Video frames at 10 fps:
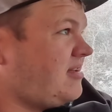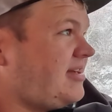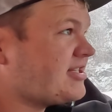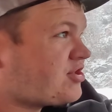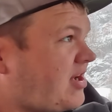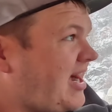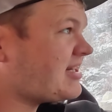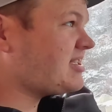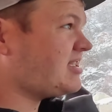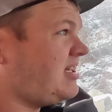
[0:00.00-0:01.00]
This
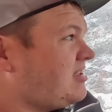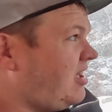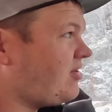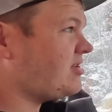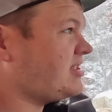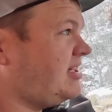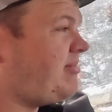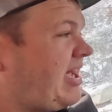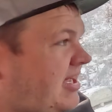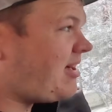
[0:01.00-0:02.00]
tracked skid loader is gonna
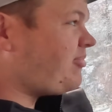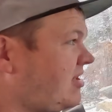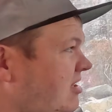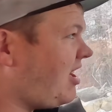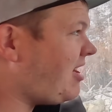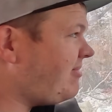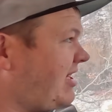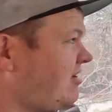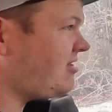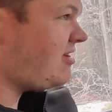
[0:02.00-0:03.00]
make it up it a lot
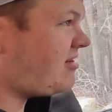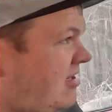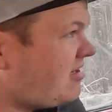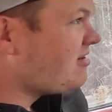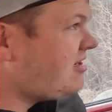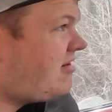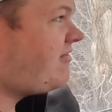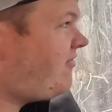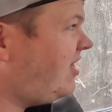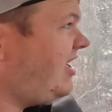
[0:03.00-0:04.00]
better than
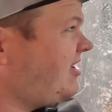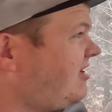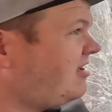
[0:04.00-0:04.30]
Fred.